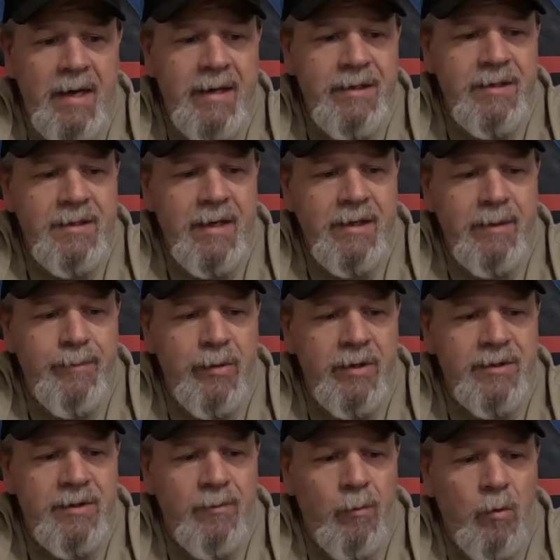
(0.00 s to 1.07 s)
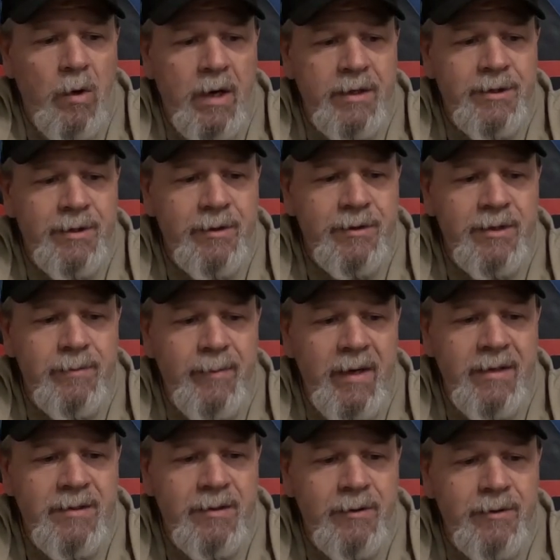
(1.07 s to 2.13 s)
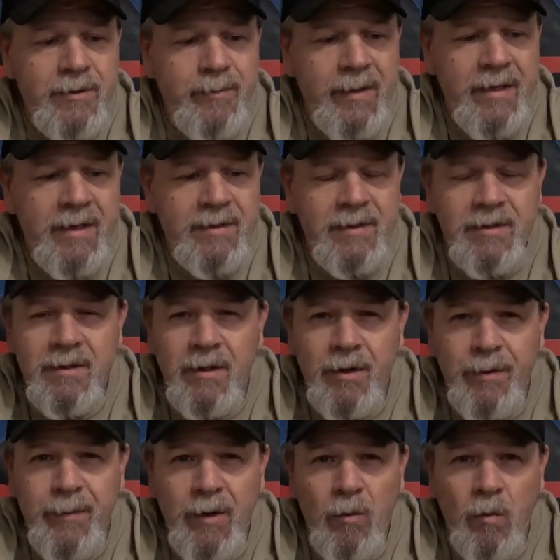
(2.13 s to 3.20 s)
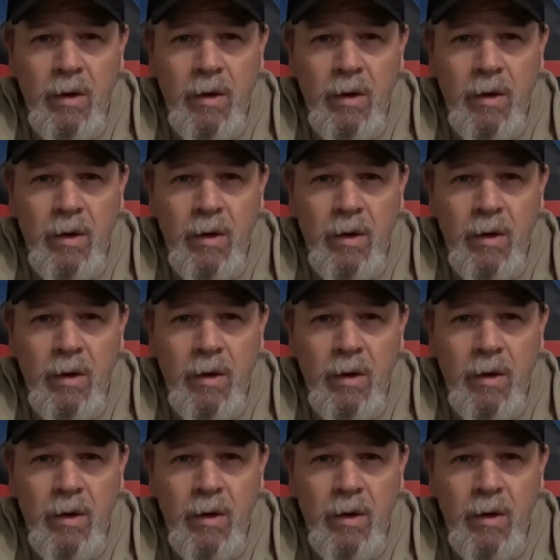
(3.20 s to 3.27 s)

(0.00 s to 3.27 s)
I just had to put some washer spacers because it's a little bit